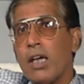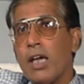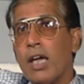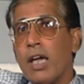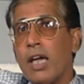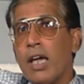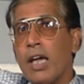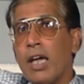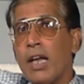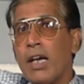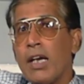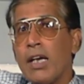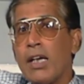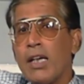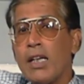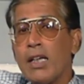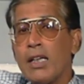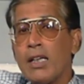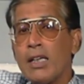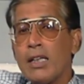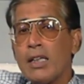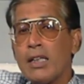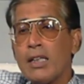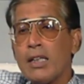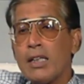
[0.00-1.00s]
and
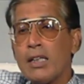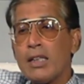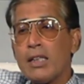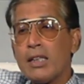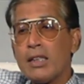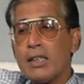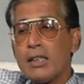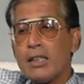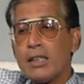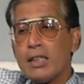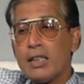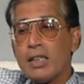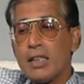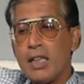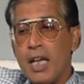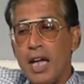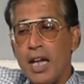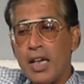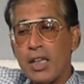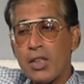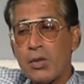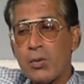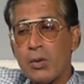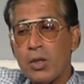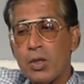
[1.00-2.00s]
the
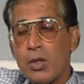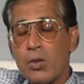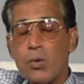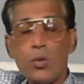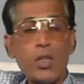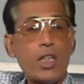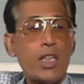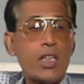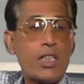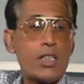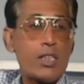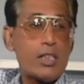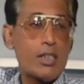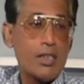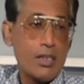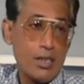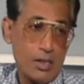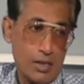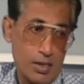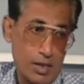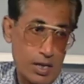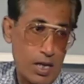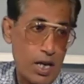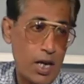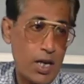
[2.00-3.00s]
tanks were to reach
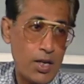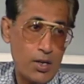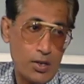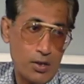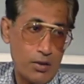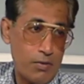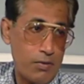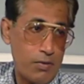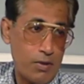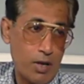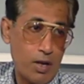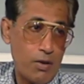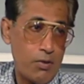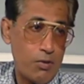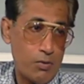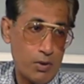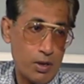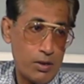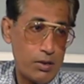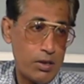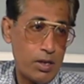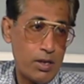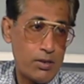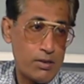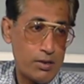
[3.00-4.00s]
the height of around
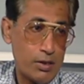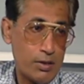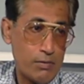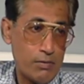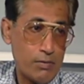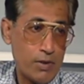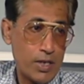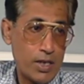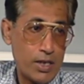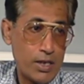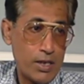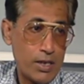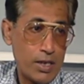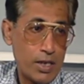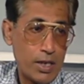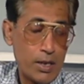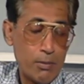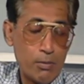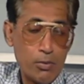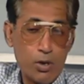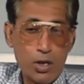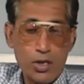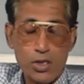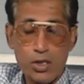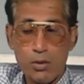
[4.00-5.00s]
12,000 feet
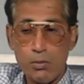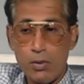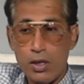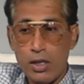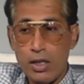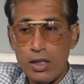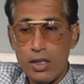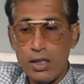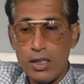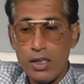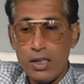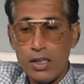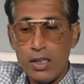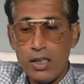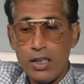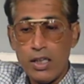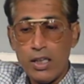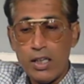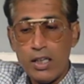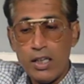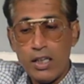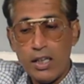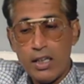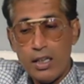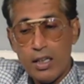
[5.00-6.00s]
approximately,
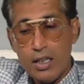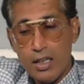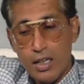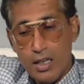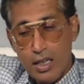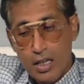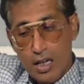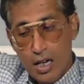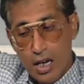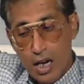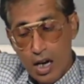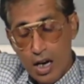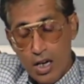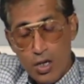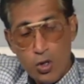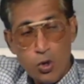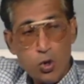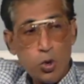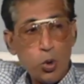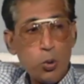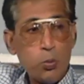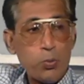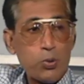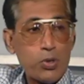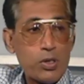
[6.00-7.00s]
our
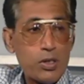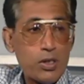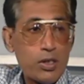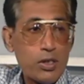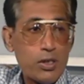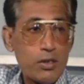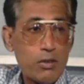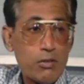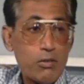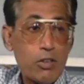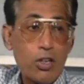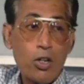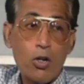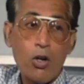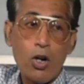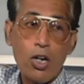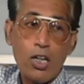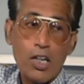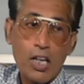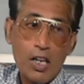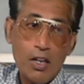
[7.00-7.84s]
troops were not